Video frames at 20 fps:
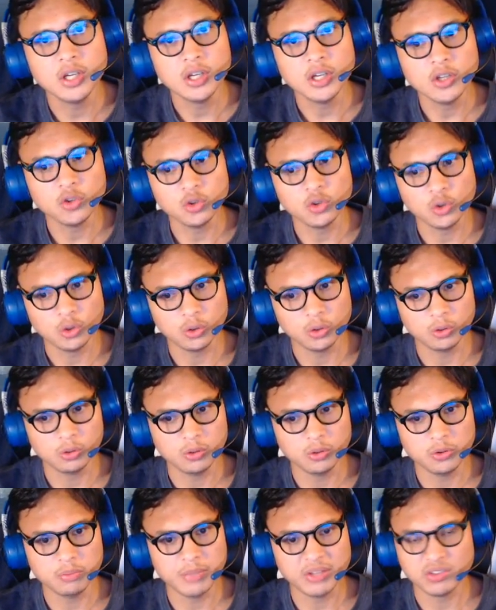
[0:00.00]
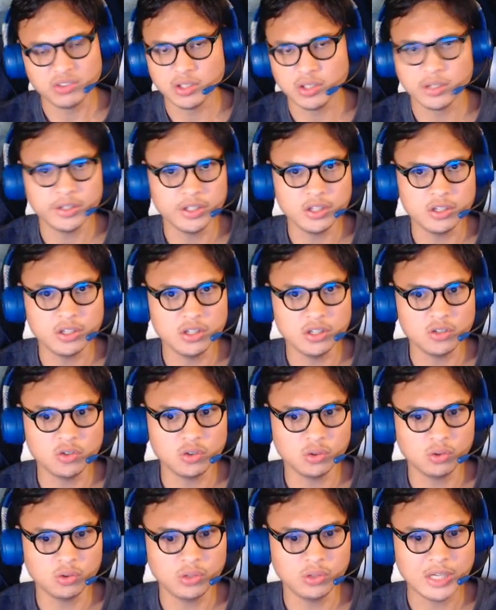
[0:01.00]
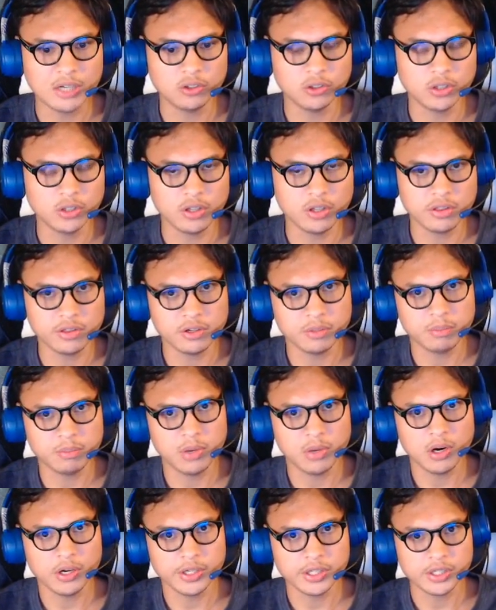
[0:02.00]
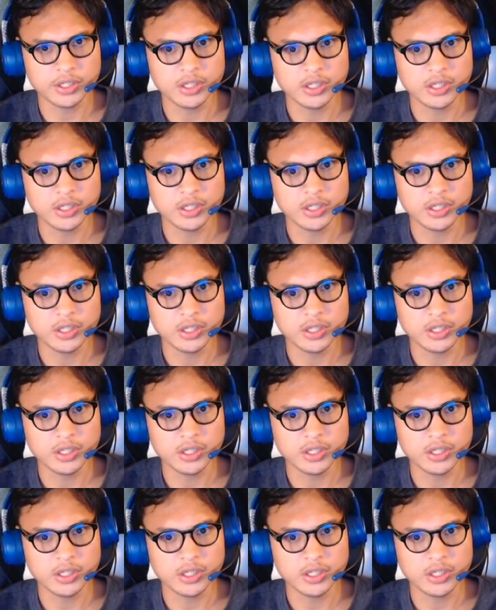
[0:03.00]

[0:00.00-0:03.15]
So basically you need to download a third-party